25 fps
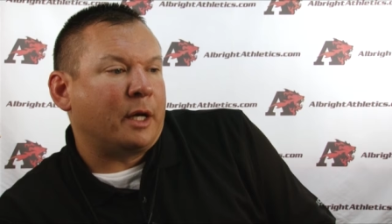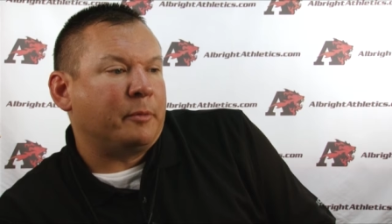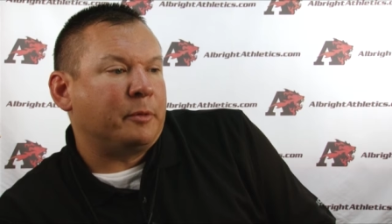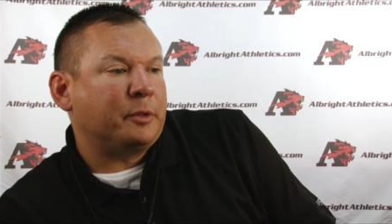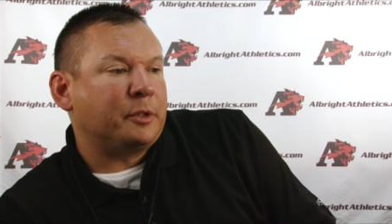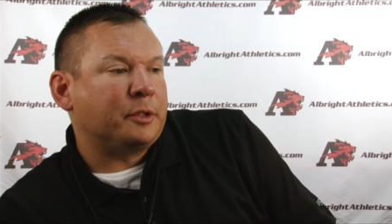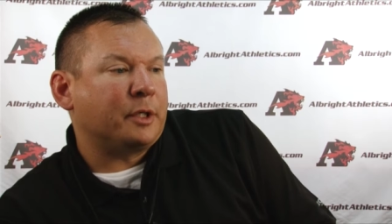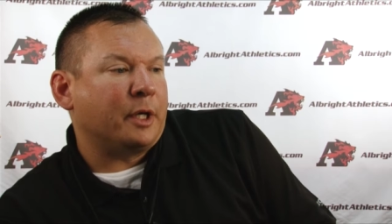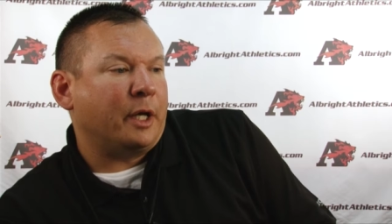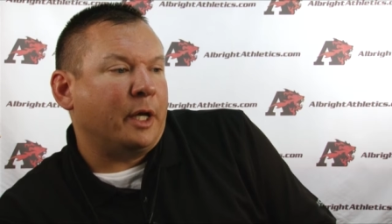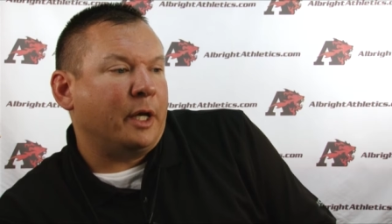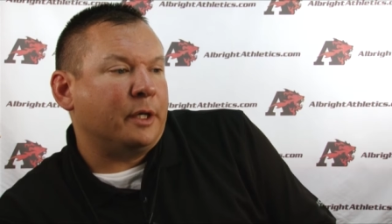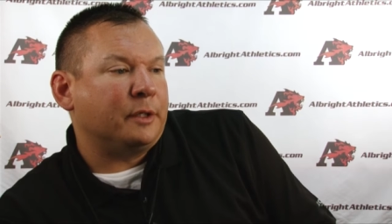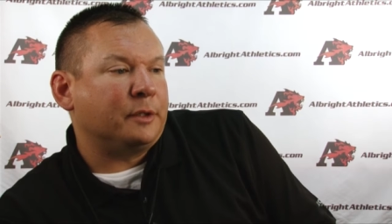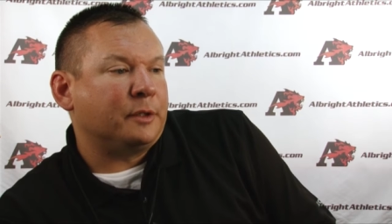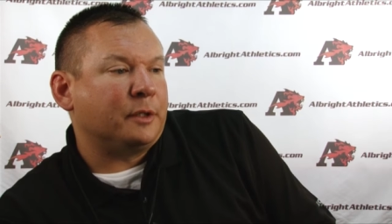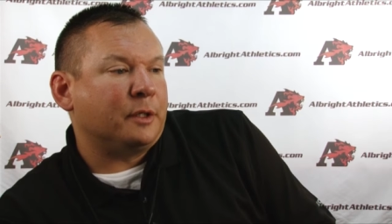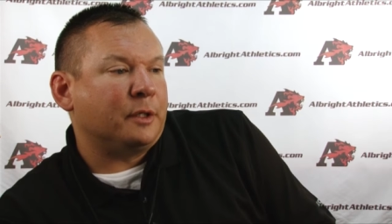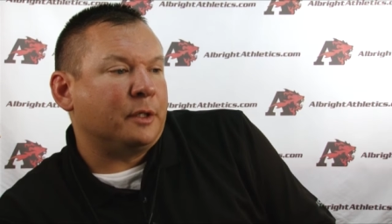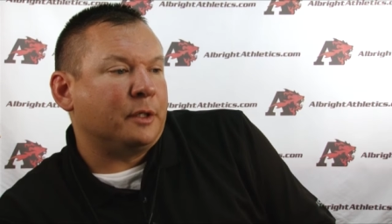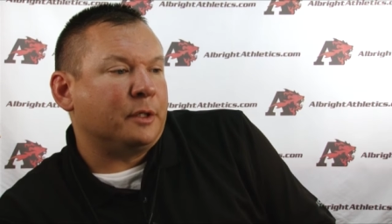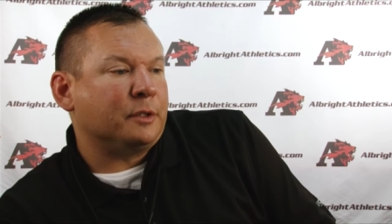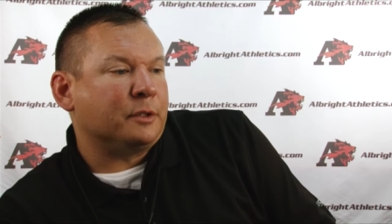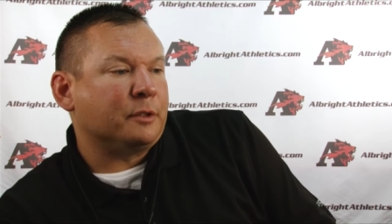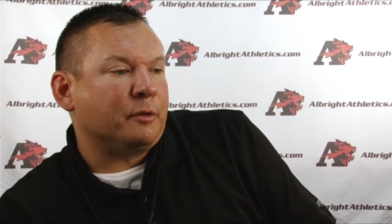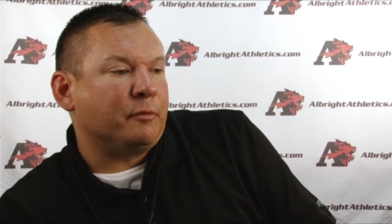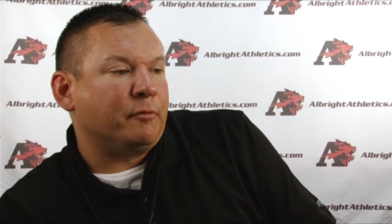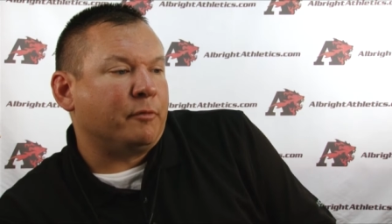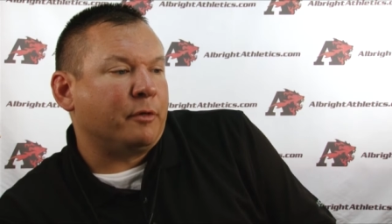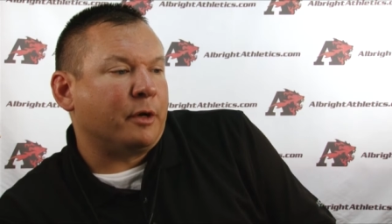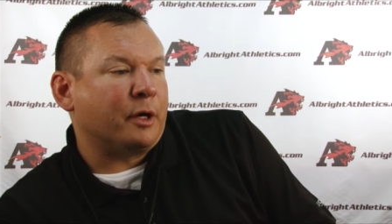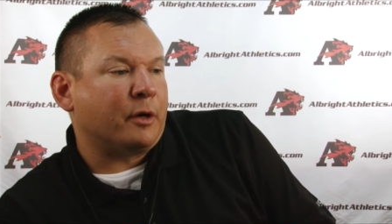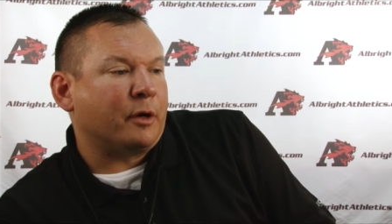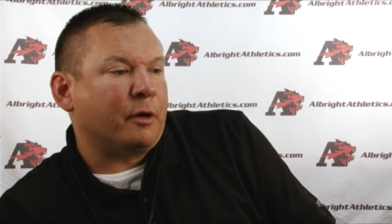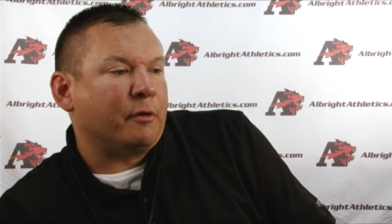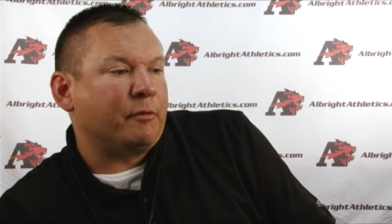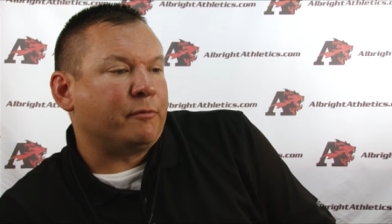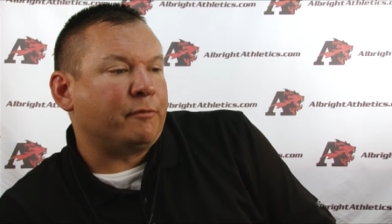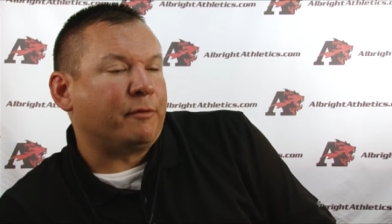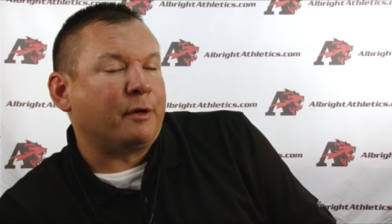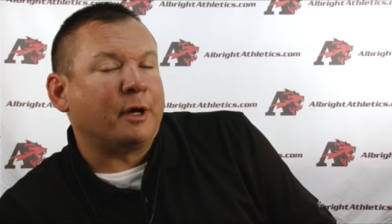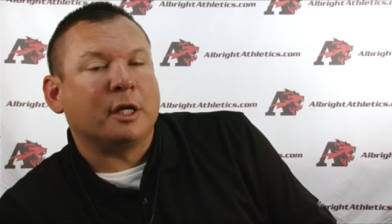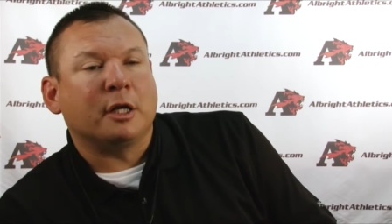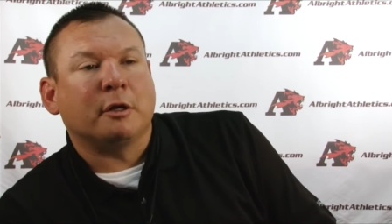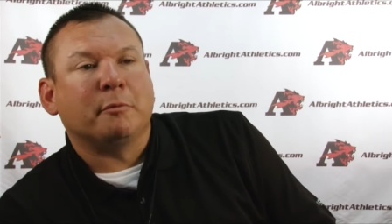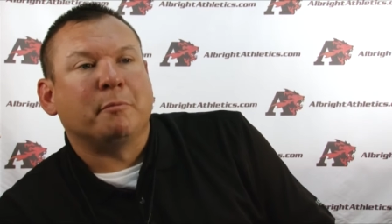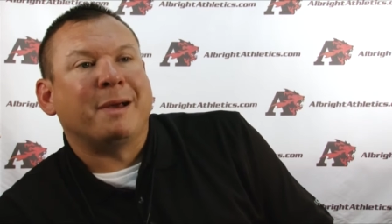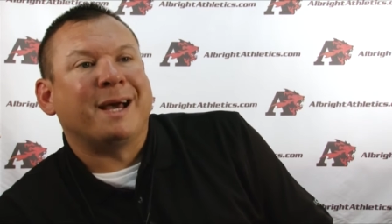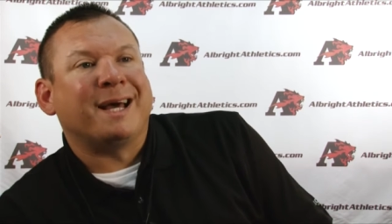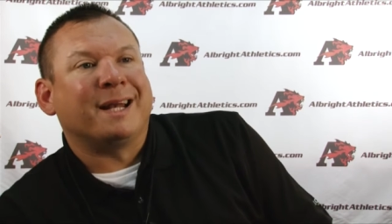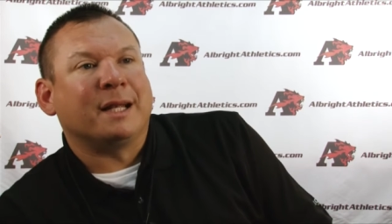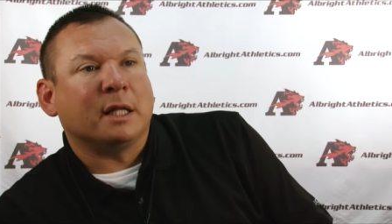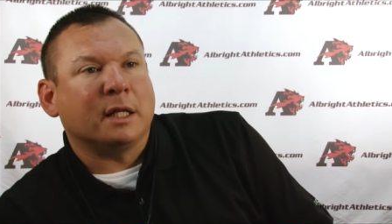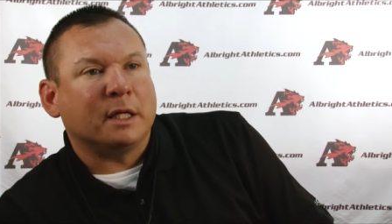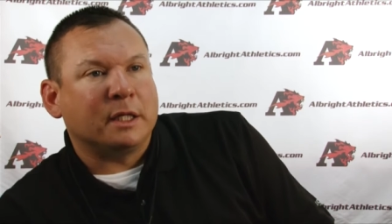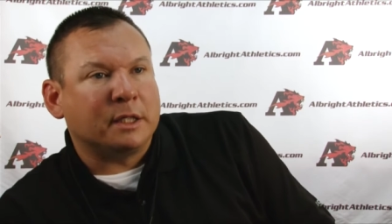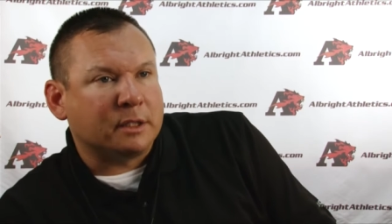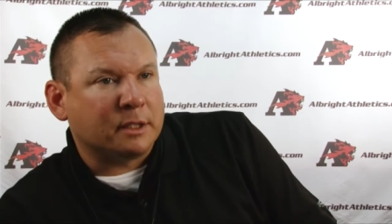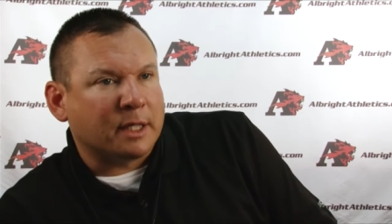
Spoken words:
I would say is a very fundamentally